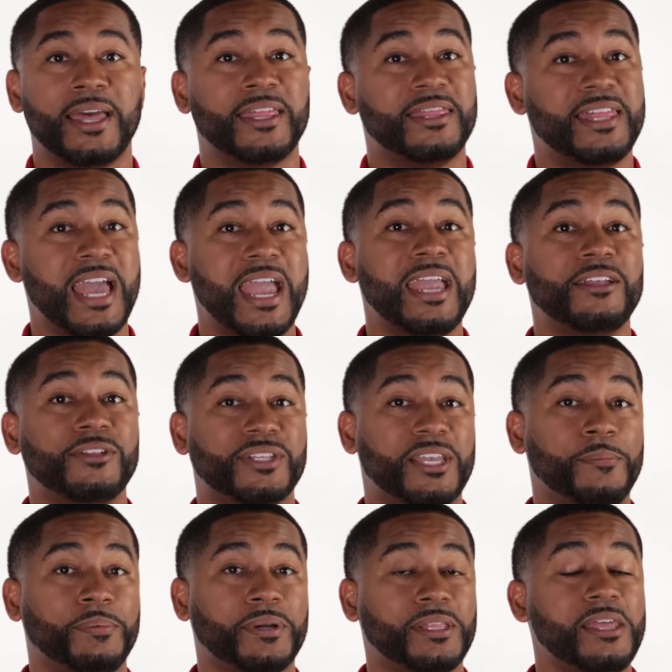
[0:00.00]
they
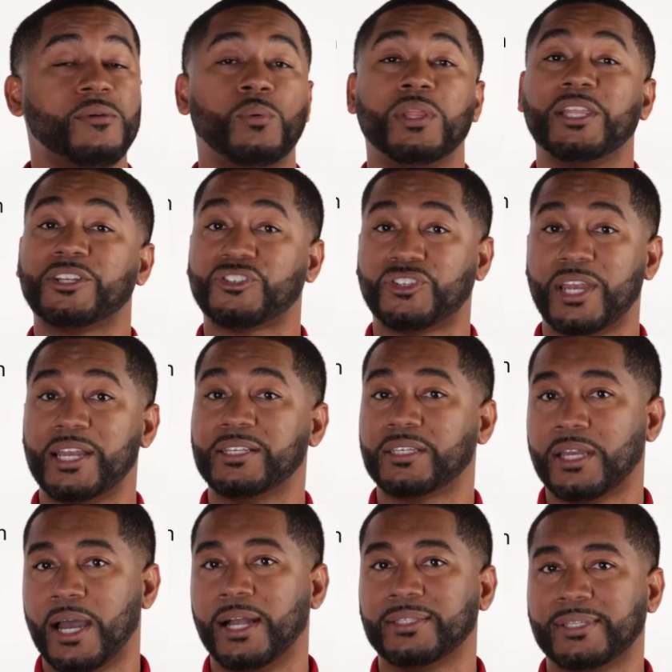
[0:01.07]
typically will exchange
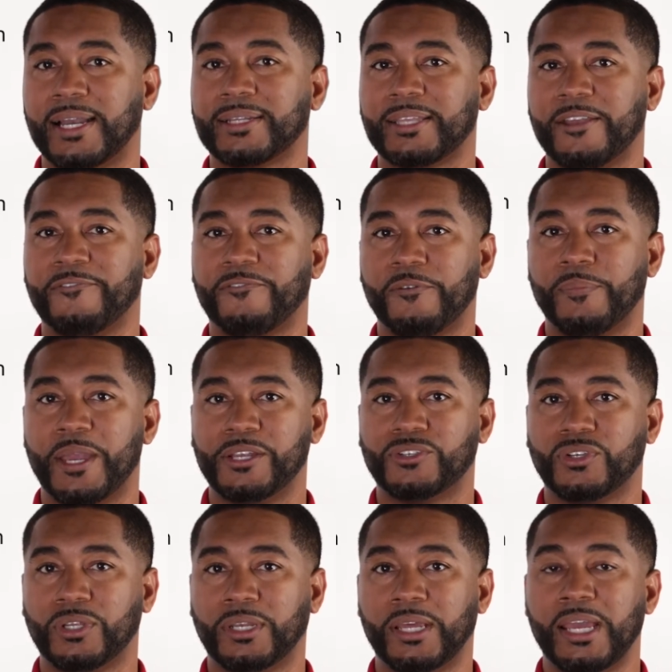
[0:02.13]
contact
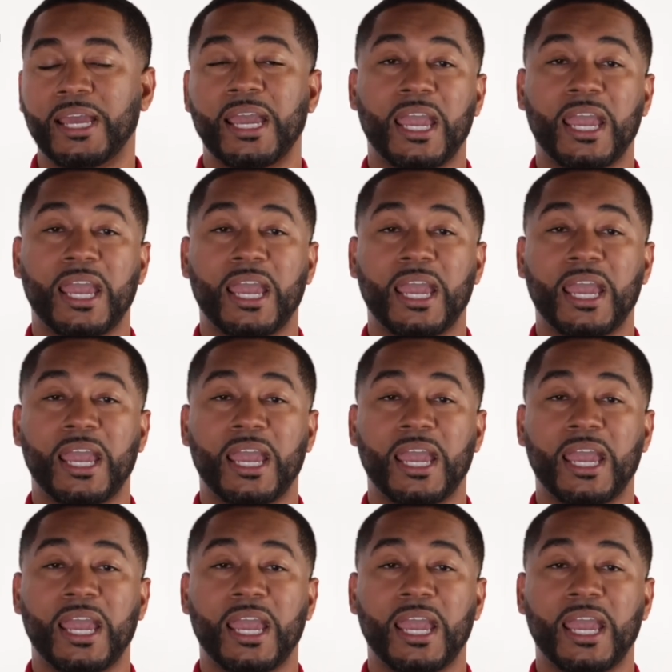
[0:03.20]
information